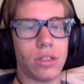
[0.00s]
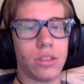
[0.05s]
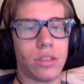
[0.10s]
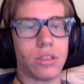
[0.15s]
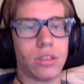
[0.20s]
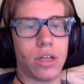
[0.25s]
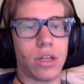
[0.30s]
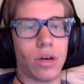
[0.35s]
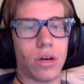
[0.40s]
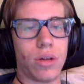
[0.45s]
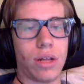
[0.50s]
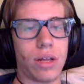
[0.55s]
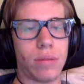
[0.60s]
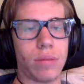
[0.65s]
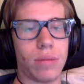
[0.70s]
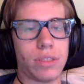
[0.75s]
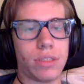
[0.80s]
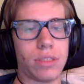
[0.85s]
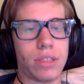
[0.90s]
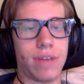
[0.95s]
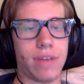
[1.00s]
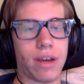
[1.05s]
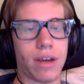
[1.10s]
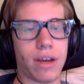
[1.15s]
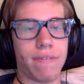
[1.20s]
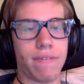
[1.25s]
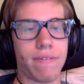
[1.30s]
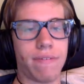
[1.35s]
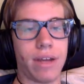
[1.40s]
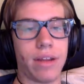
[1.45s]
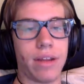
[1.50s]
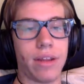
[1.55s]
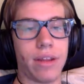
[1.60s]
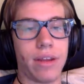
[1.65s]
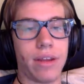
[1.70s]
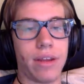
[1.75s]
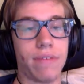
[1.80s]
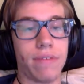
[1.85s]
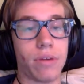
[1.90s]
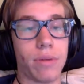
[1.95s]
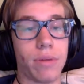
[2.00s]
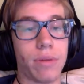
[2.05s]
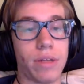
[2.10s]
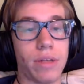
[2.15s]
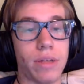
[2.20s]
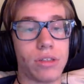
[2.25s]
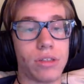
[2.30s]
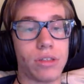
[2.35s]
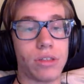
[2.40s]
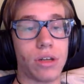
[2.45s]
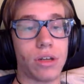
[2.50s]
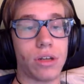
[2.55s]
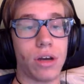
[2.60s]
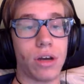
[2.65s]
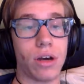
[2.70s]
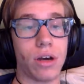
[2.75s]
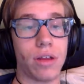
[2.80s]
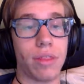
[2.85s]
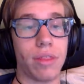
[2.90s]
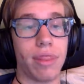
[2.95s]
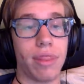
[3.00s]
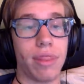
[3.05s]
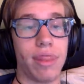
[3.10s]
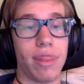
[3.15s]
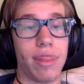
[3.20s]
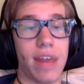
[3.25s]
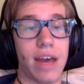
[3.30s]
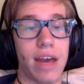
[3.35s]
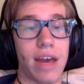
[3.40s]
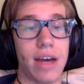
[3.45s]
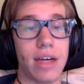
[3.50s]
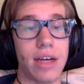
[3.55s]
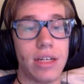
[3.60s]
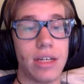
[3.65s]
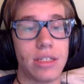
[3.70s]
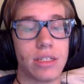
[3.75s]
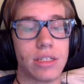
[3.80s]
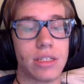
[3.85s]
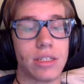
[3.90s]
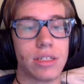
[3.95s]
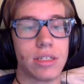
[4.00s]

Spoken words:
So let me see if I can find the information on that.